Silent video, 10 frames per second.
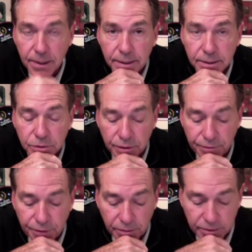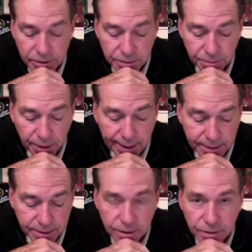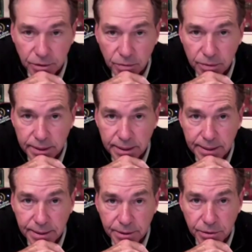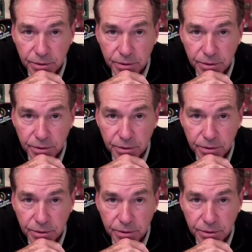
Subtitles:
sort of focused and practice on doing what they need to do to